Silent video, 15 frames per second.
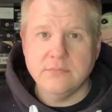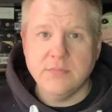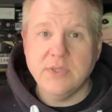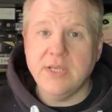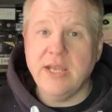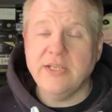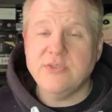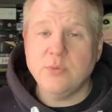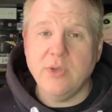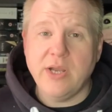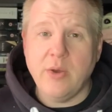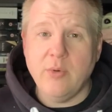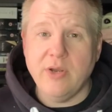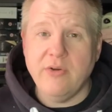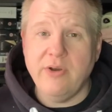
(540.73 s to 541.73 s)
The next one I
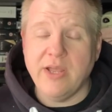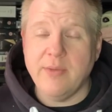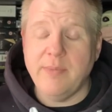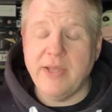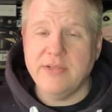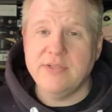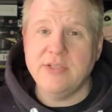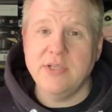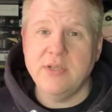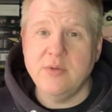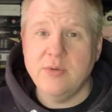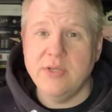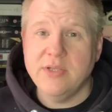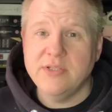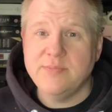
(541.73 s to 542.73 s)
want to recommend to
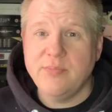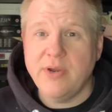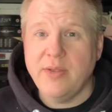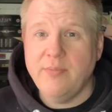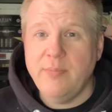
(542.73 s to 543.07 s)
you is Brad